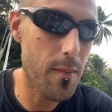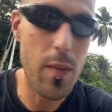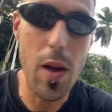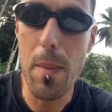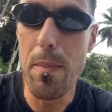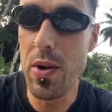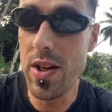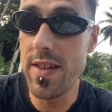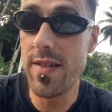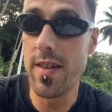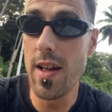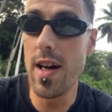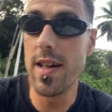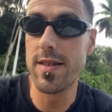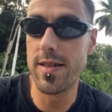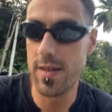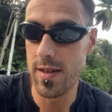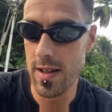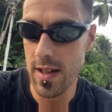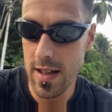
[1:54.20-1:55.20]
But it's
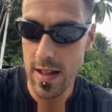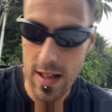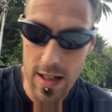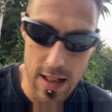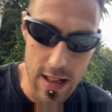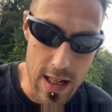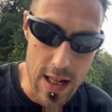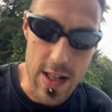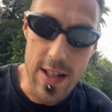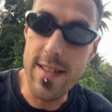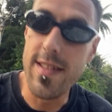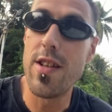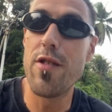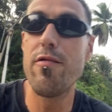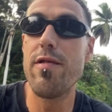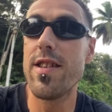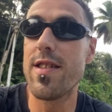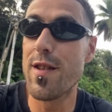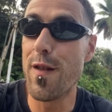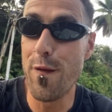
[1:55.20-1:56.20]
nice. Considering
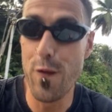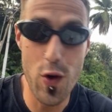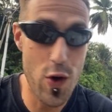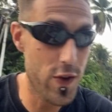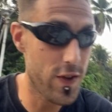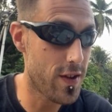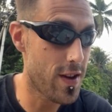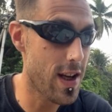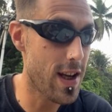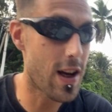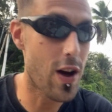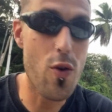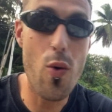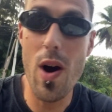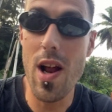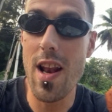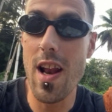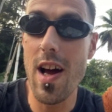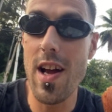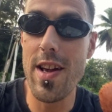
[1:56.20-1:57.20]
it's the first thing, I
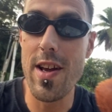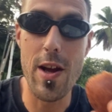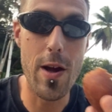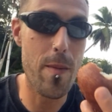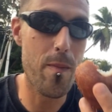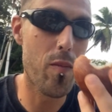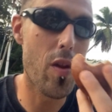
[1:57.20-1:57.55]
quite like it.